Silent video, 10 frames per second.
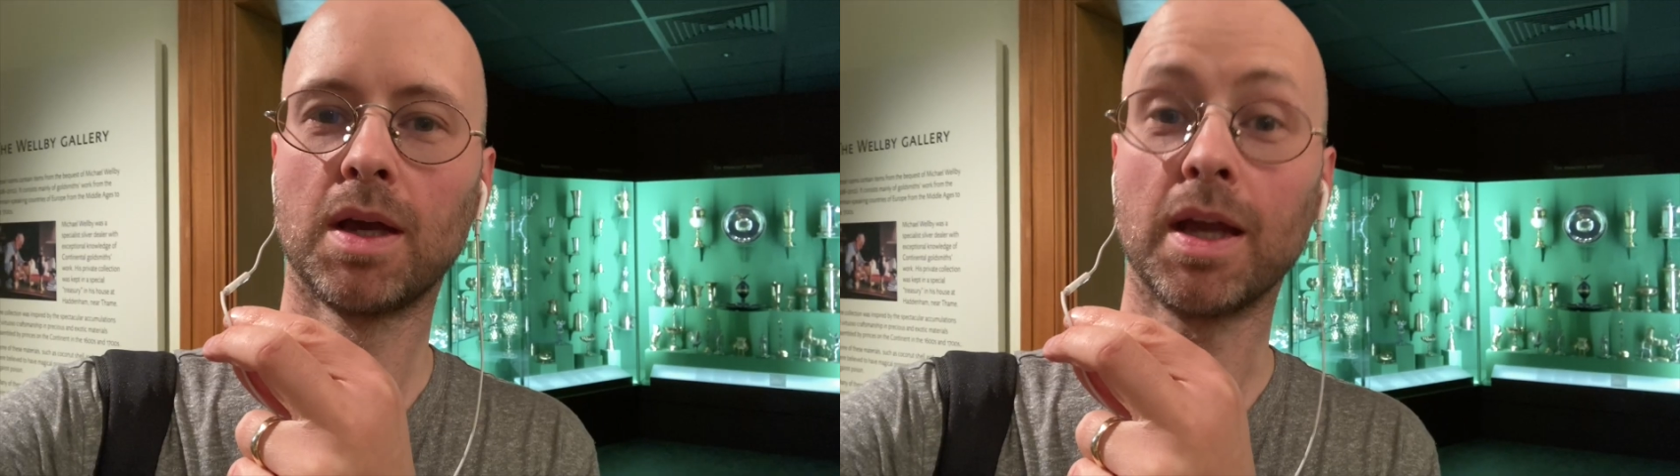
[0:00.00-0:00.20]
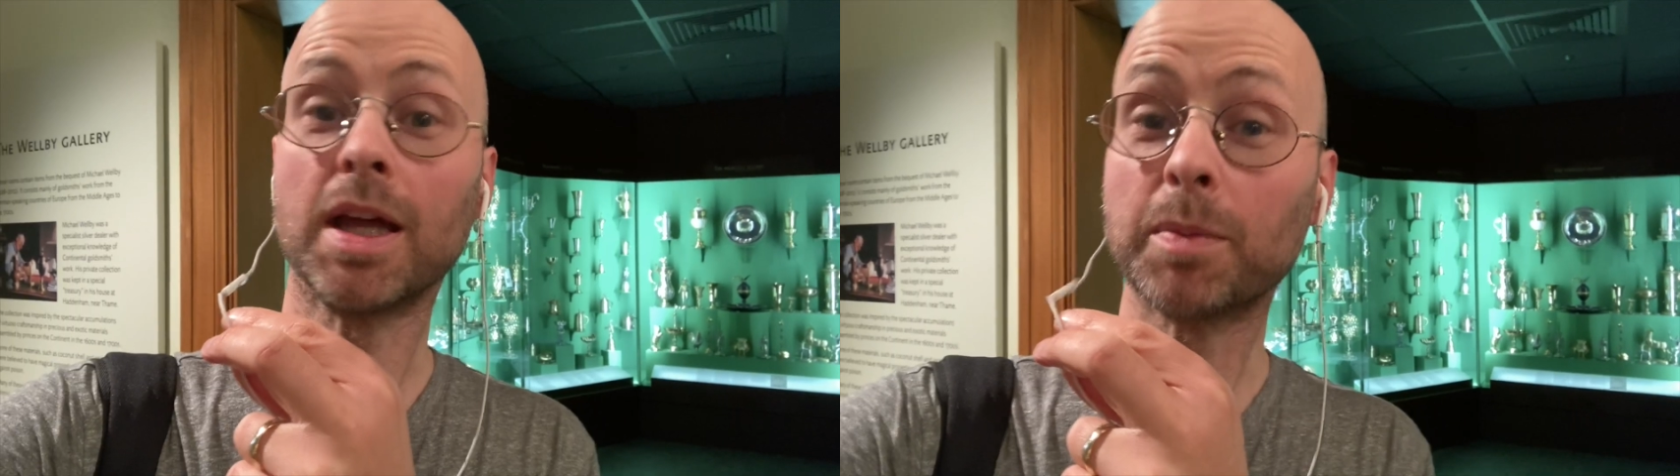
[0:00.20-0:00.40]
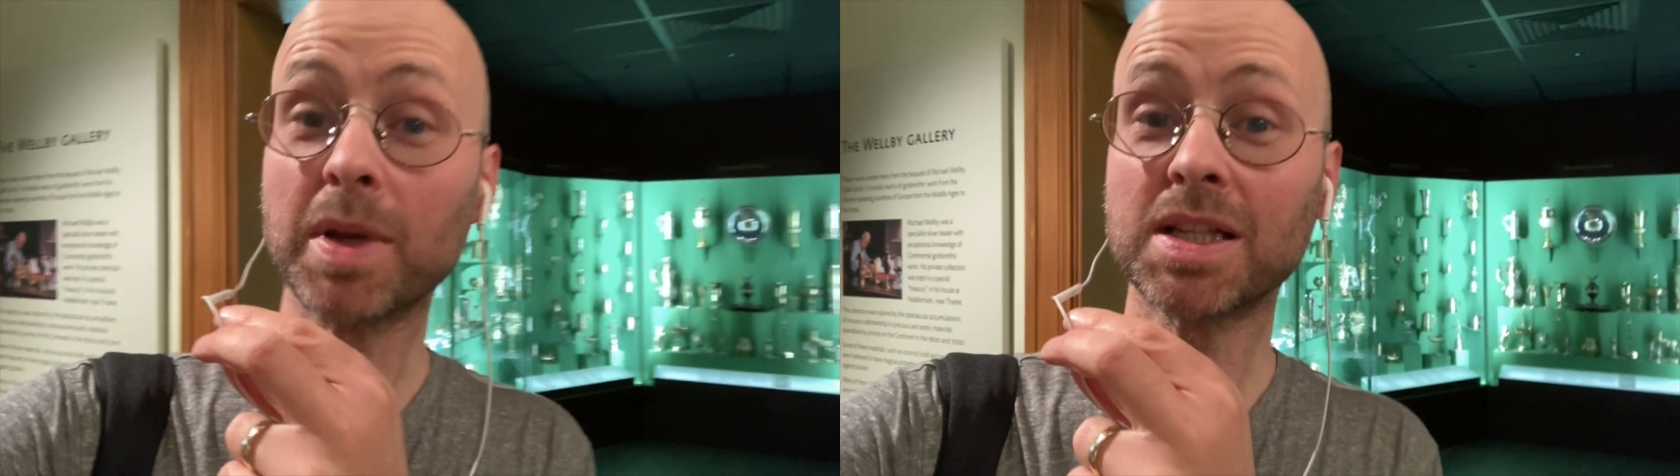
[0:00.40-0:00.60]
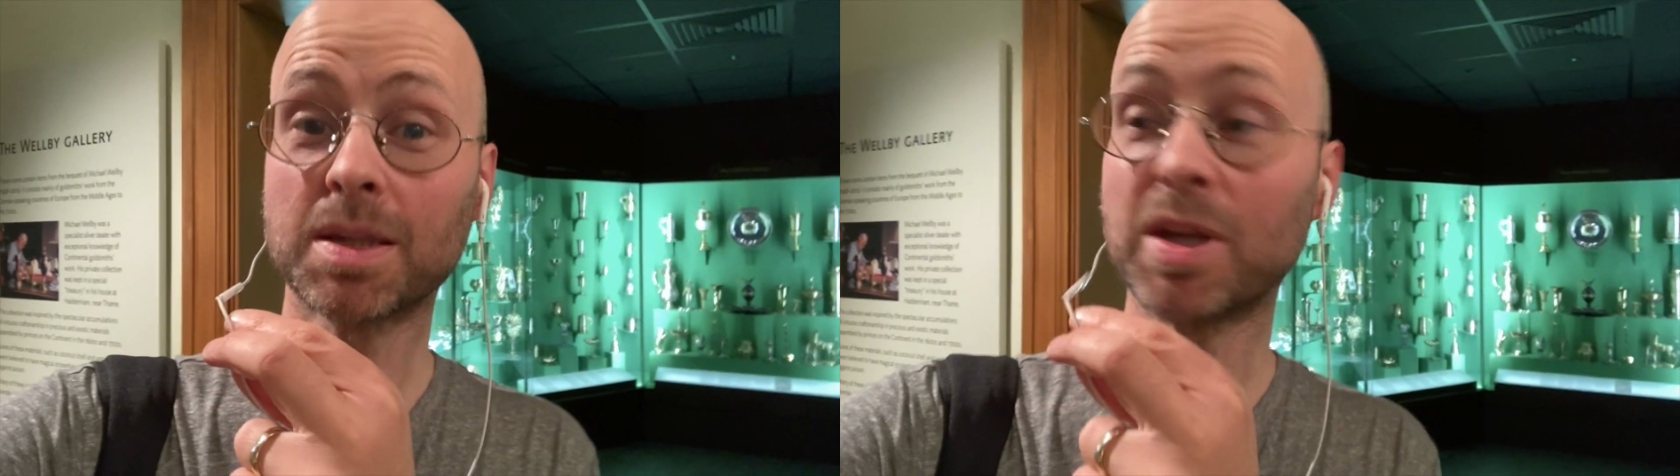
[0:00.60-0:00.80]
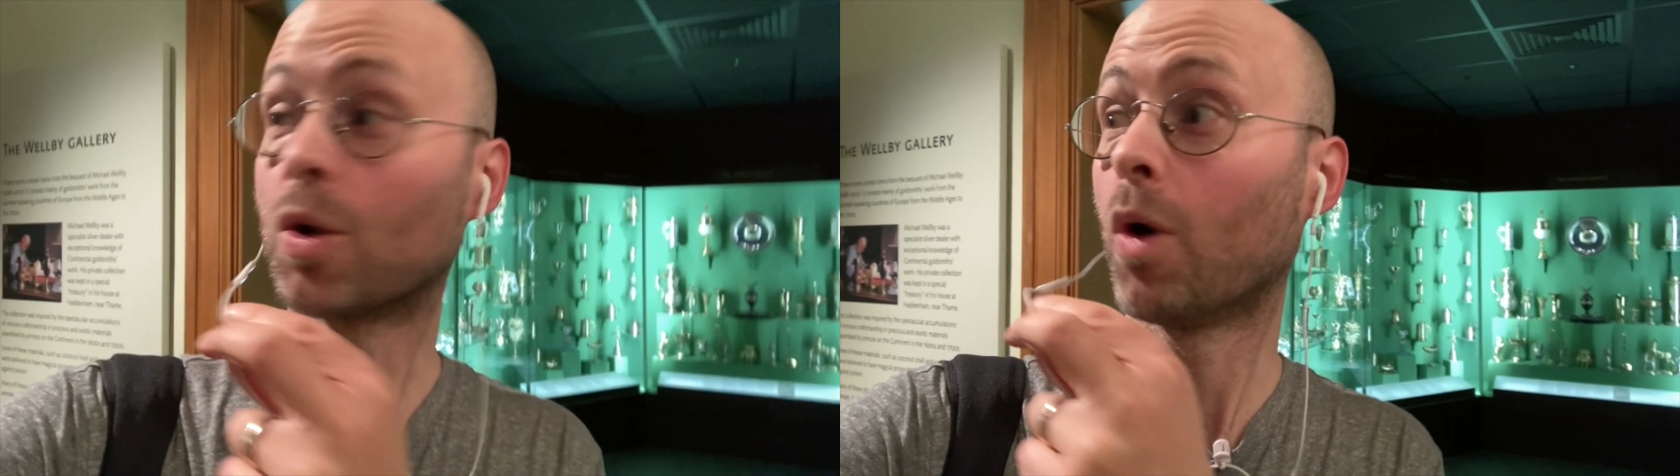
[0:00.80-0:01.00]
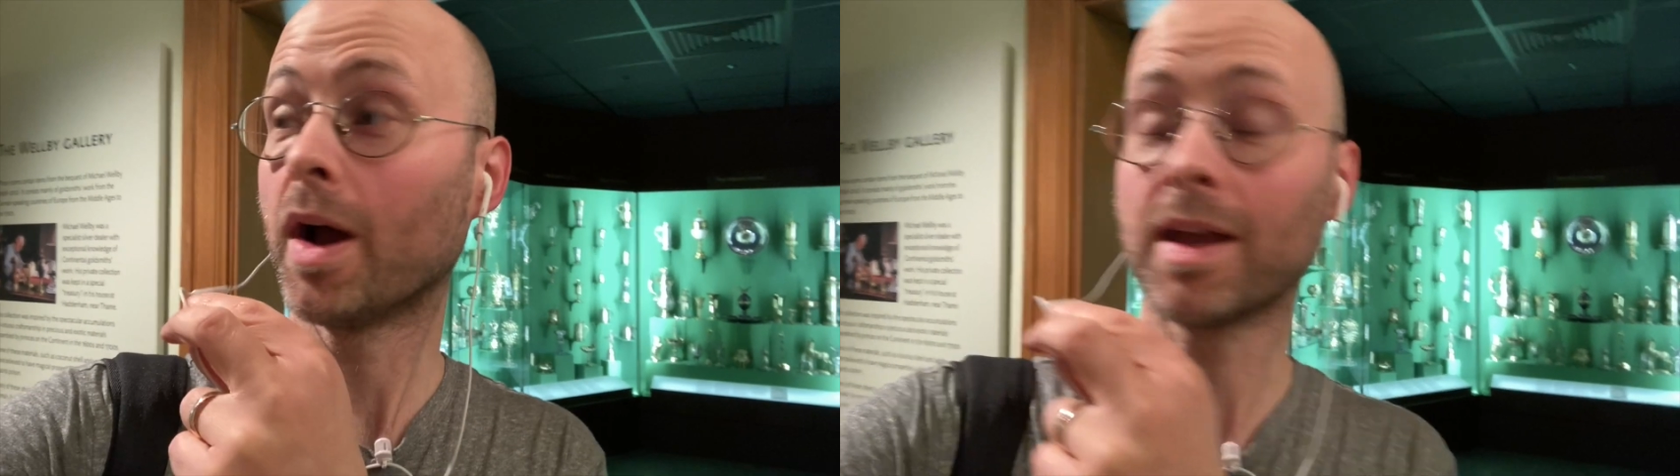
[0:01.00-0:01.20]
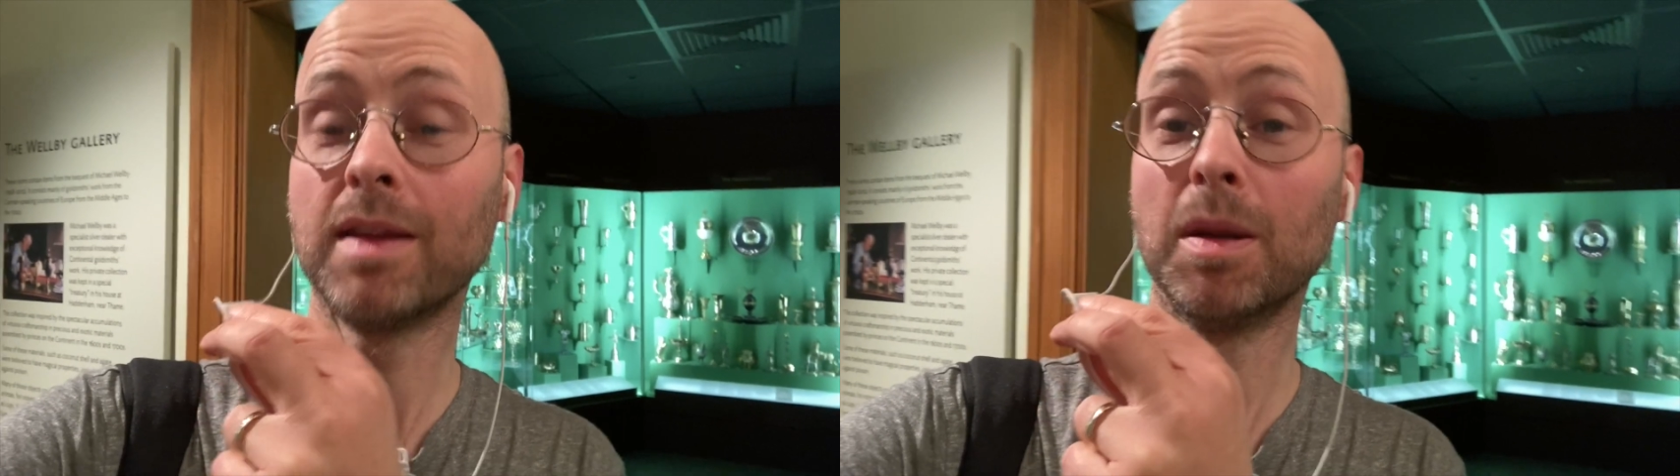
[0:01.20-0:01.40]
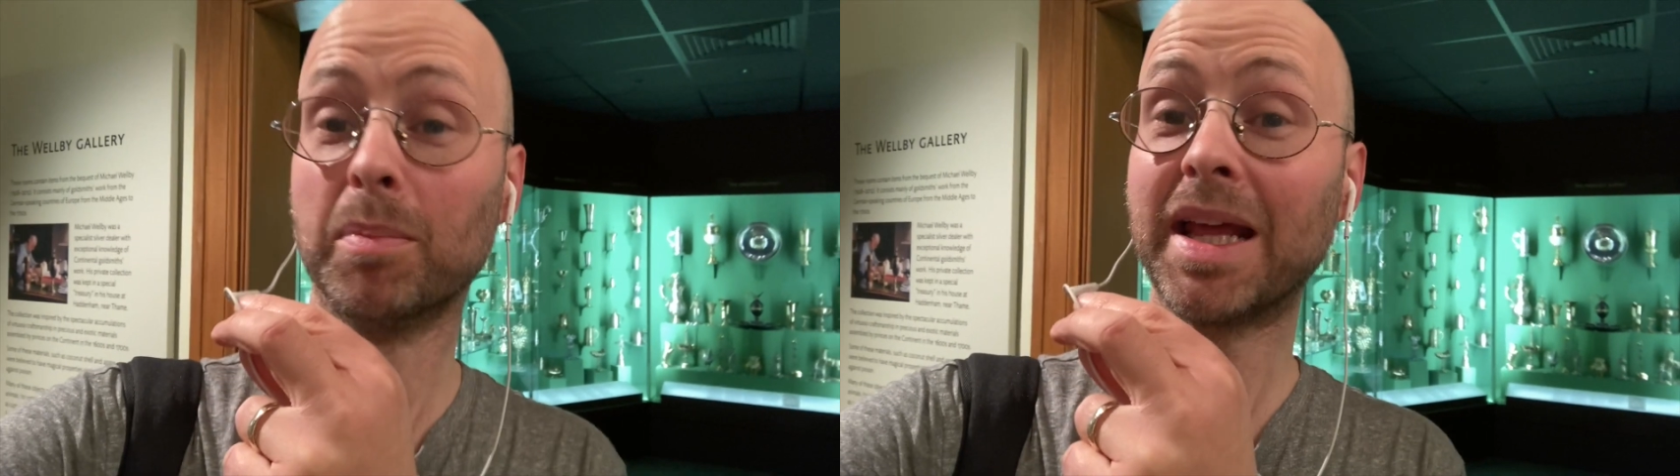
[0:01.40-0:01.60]
It appears to be quiet in
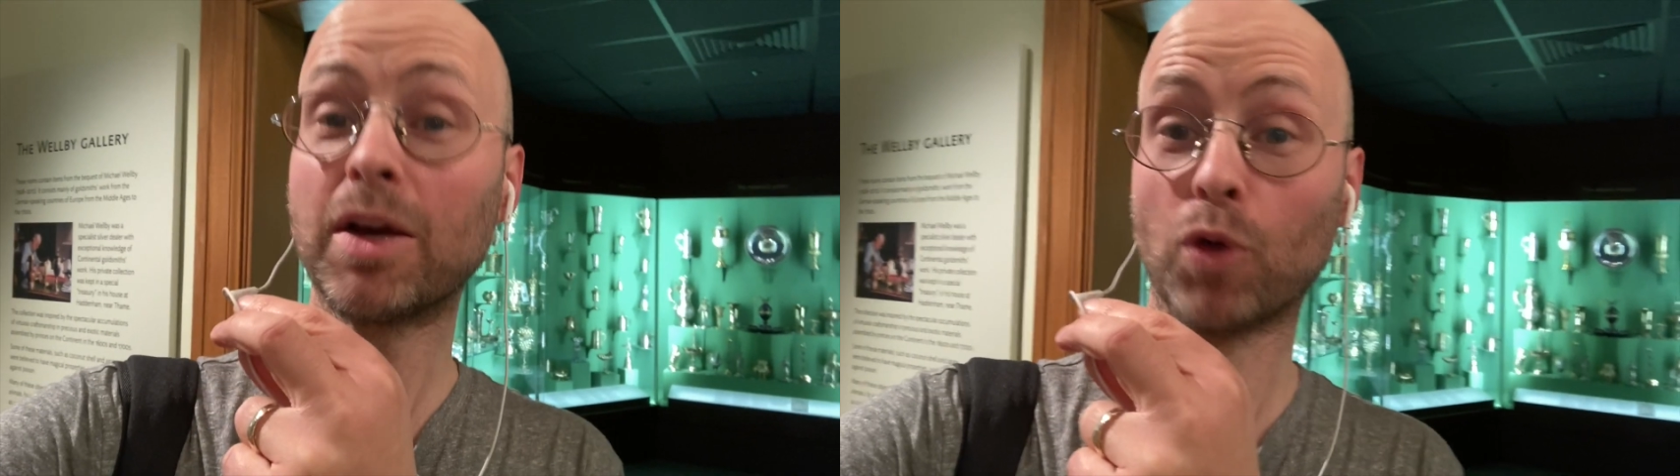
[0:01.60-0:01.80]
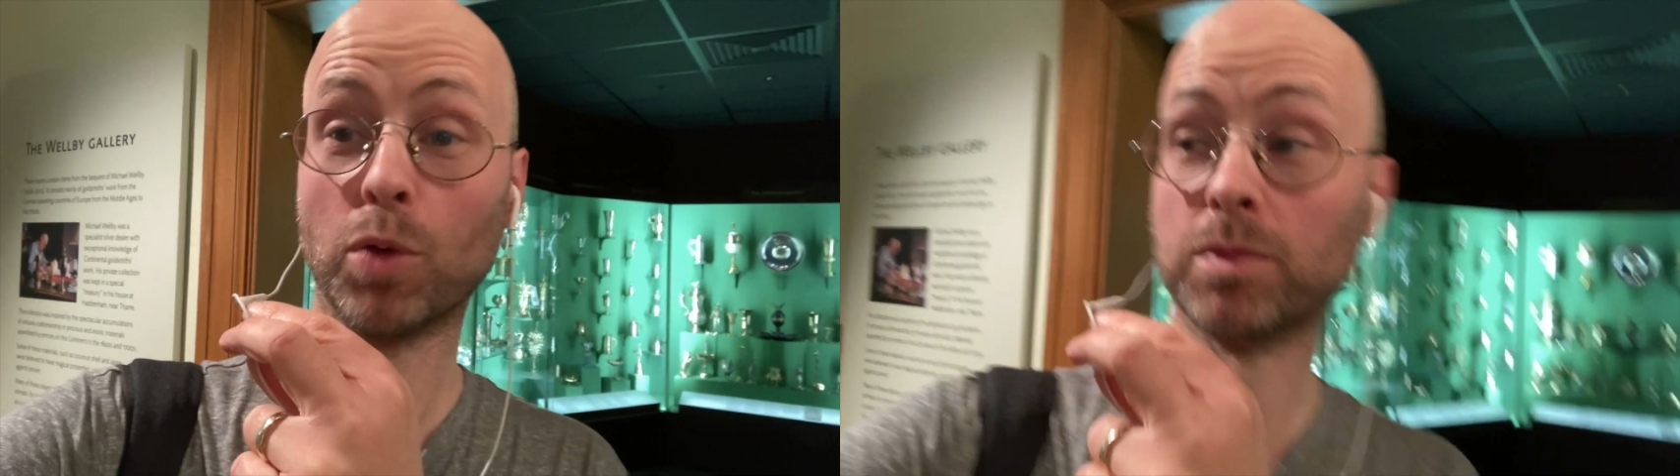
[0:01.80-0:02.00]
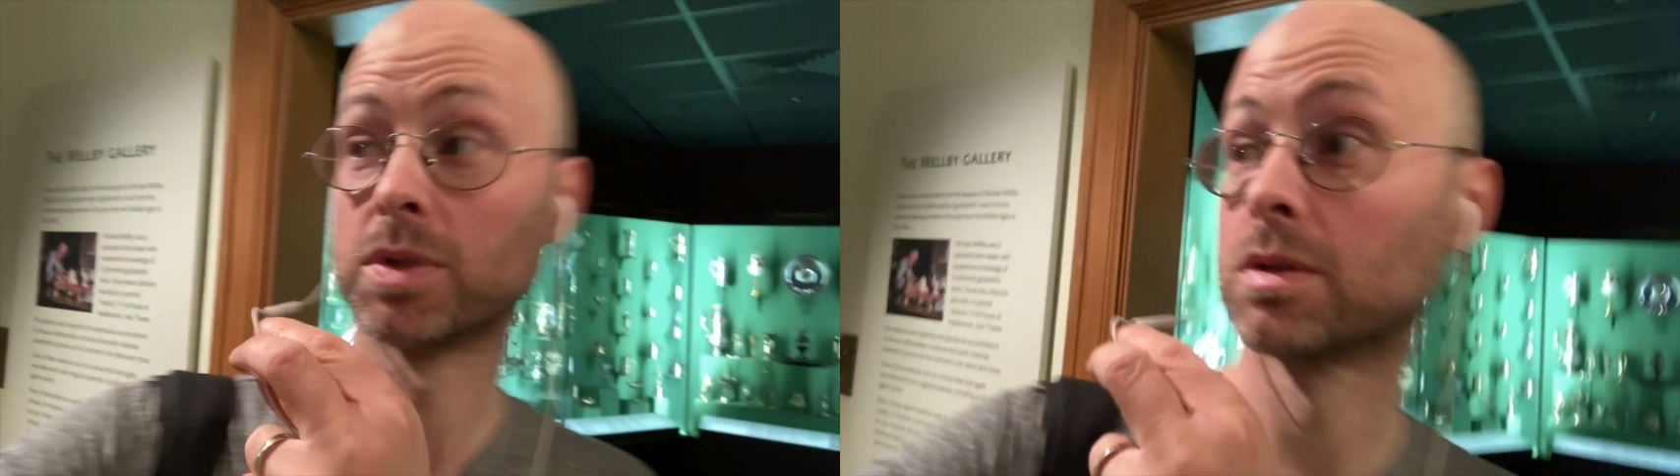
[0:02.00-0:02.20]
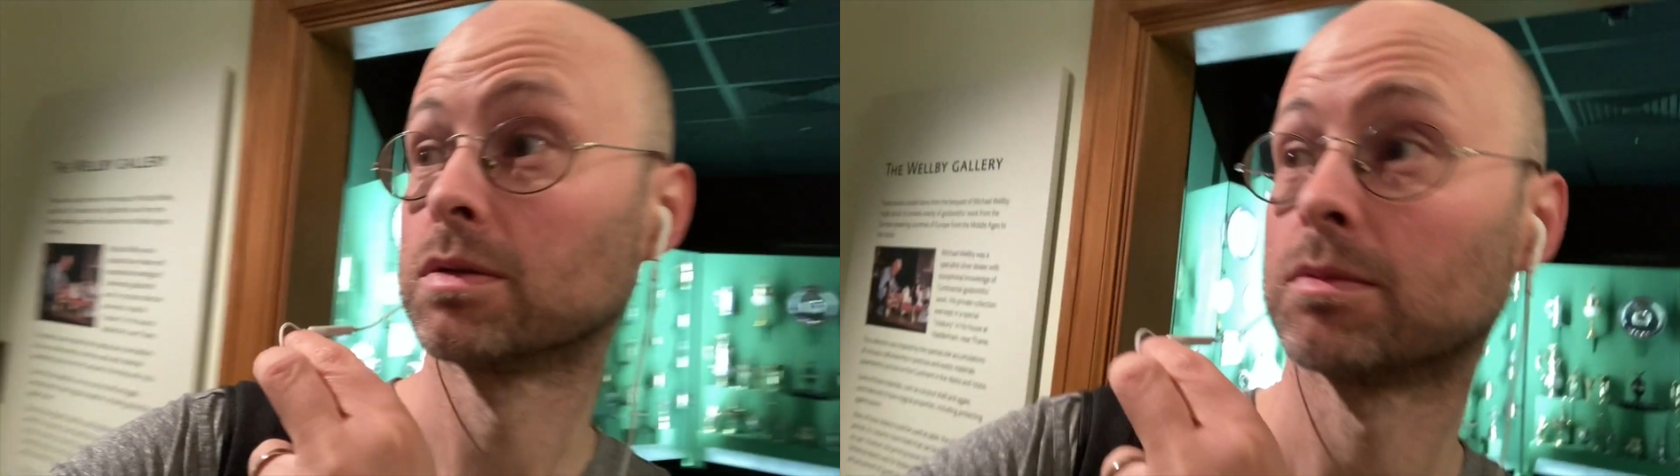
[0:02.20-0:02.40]
the bling rooms.